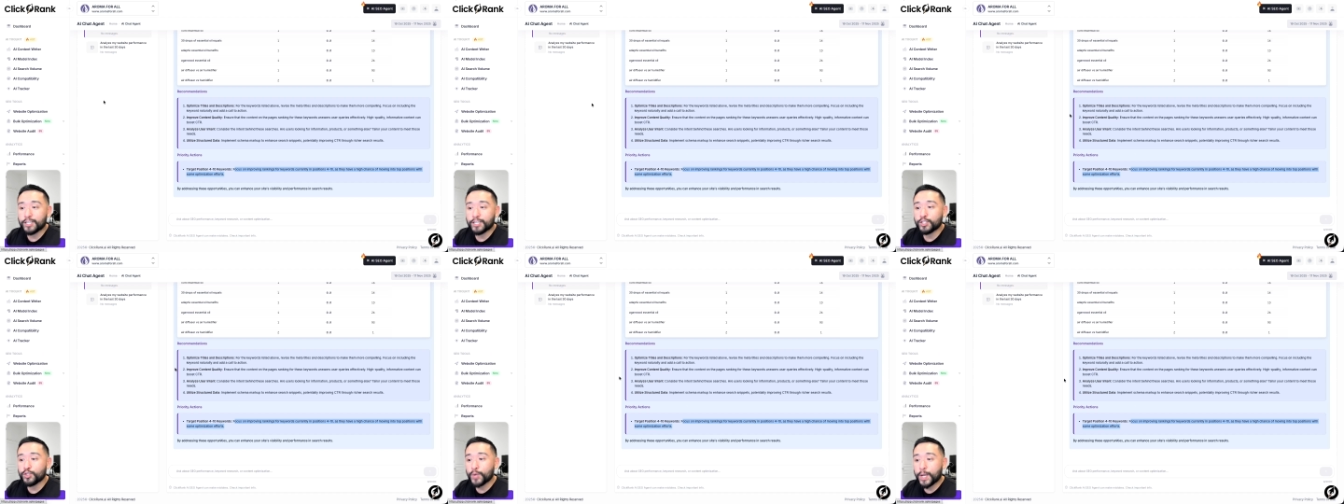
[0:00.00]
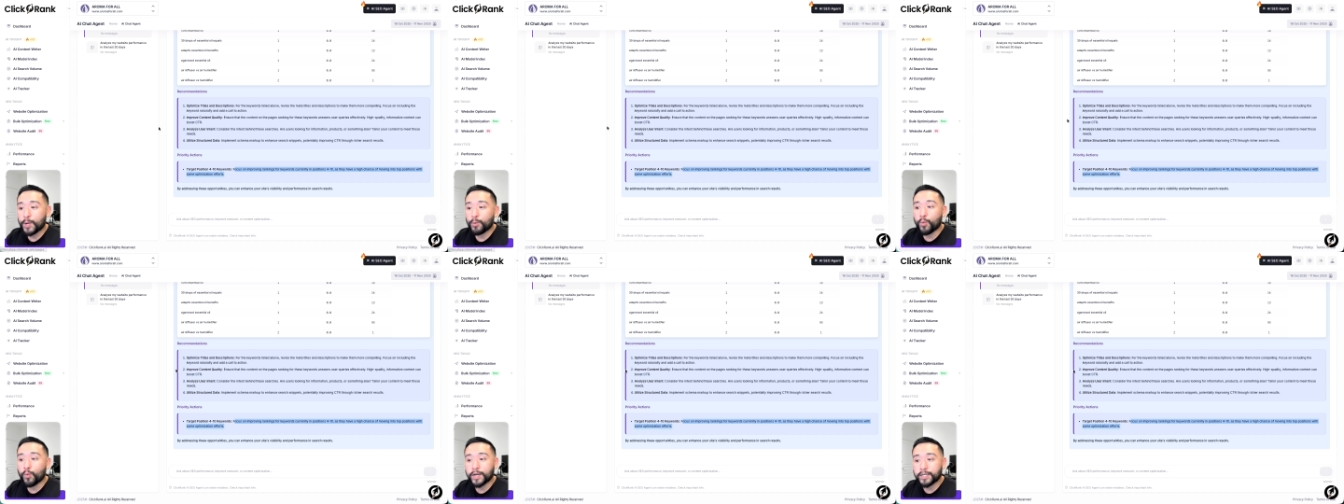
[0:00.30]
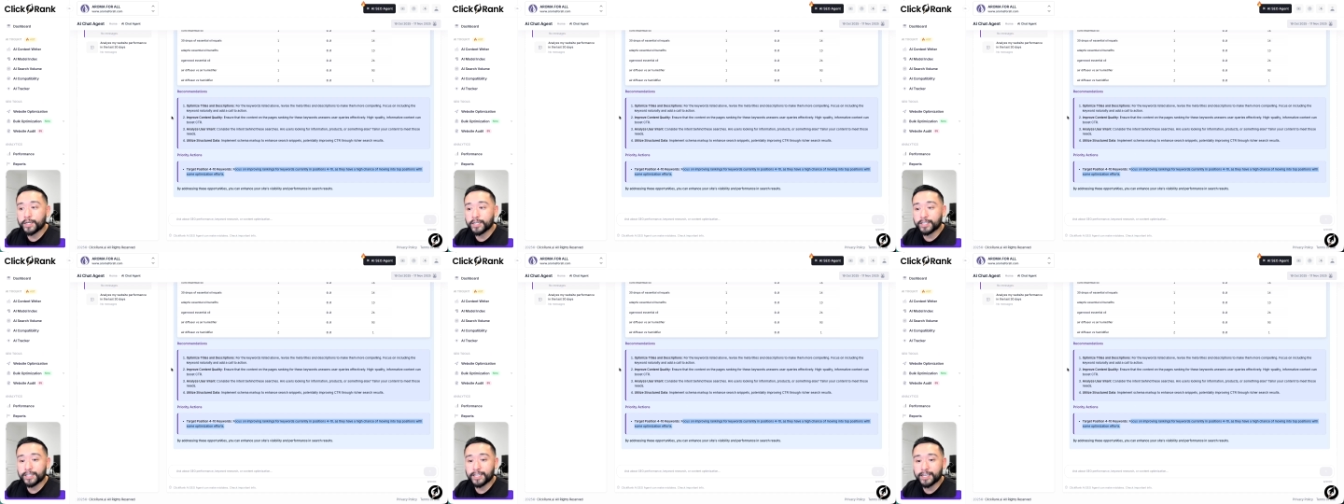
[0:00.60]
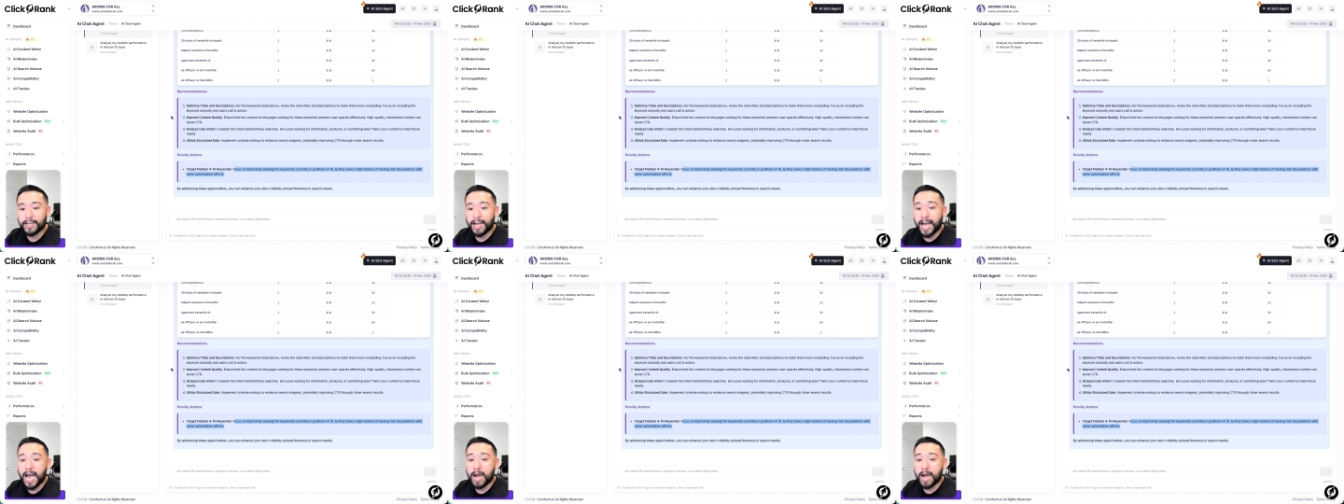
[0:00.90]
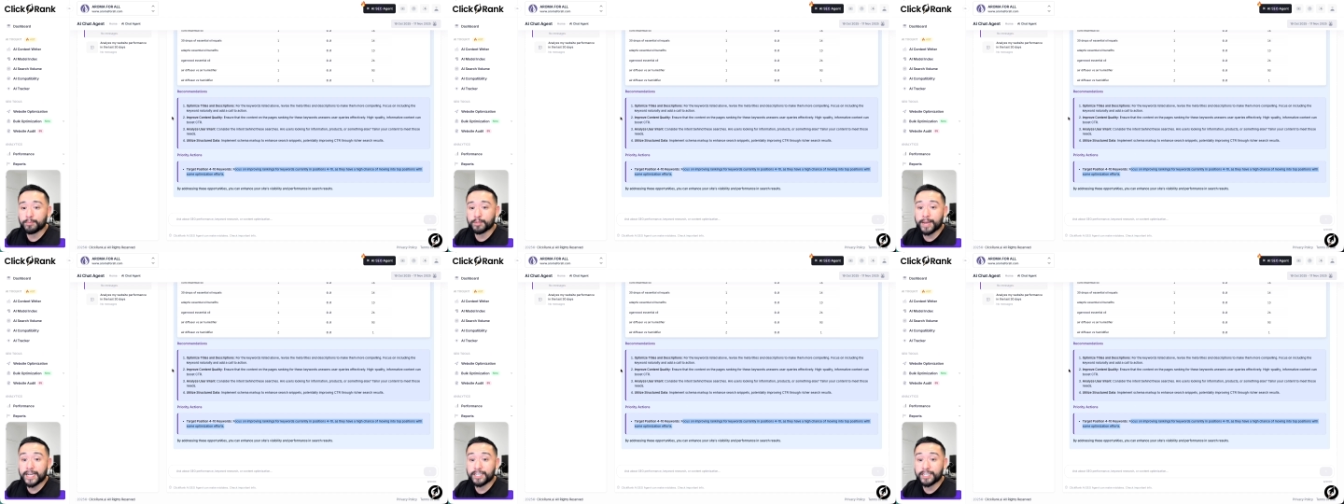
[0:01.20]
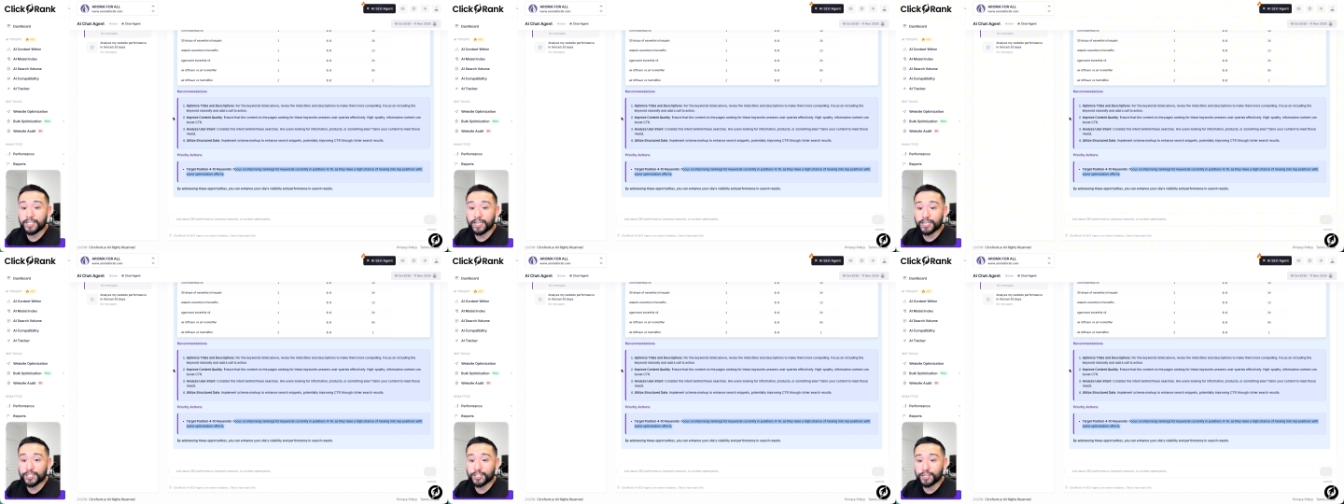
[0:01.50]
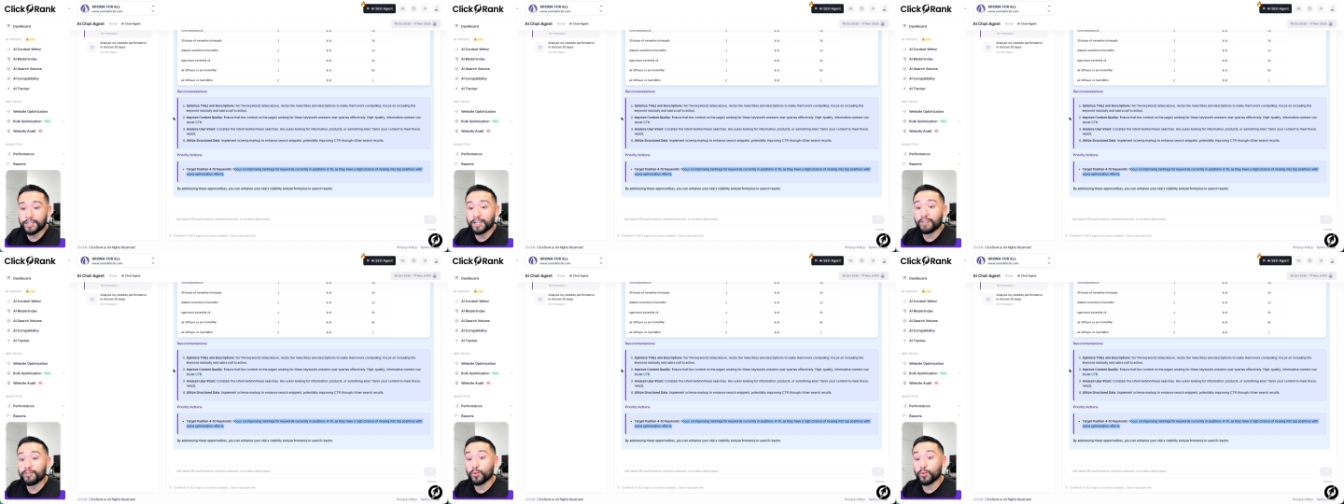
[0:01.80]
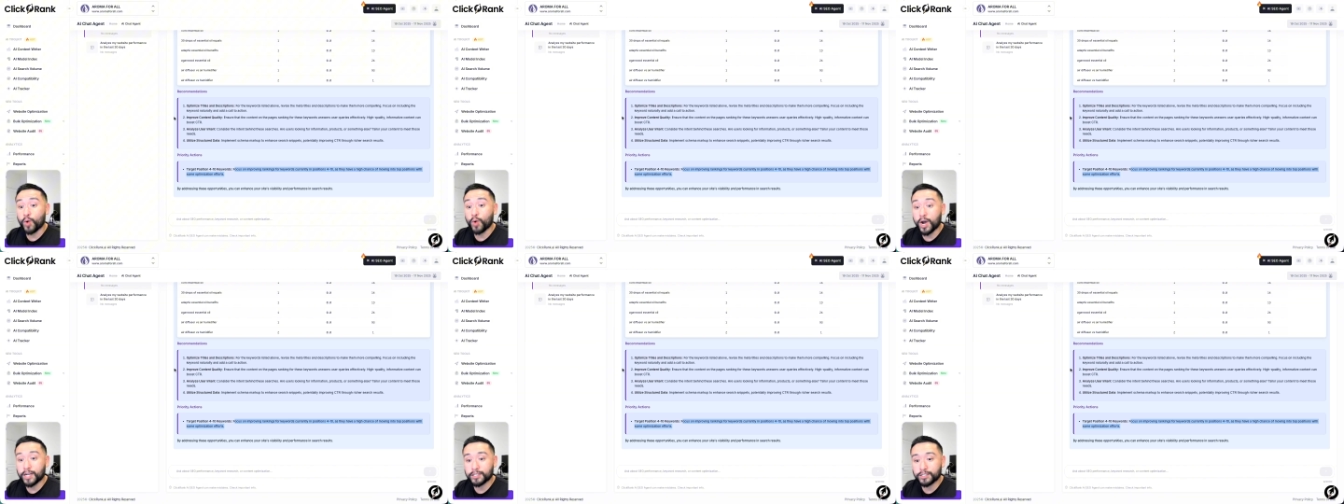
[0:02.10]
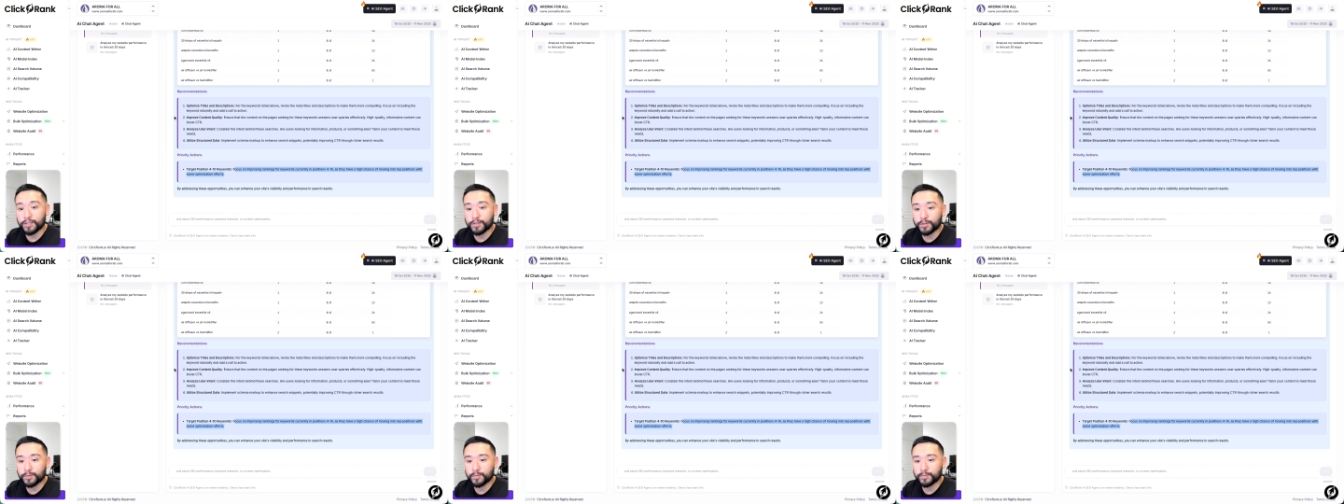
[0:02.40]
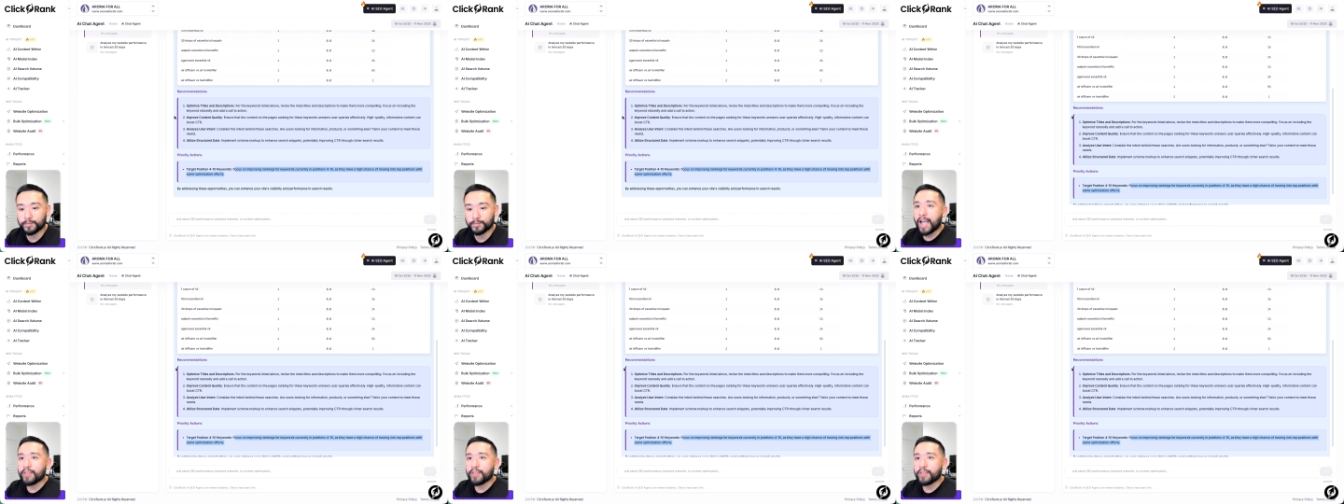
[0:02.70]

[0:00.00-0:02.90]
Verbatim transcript: and do a one-click optimization if you want to.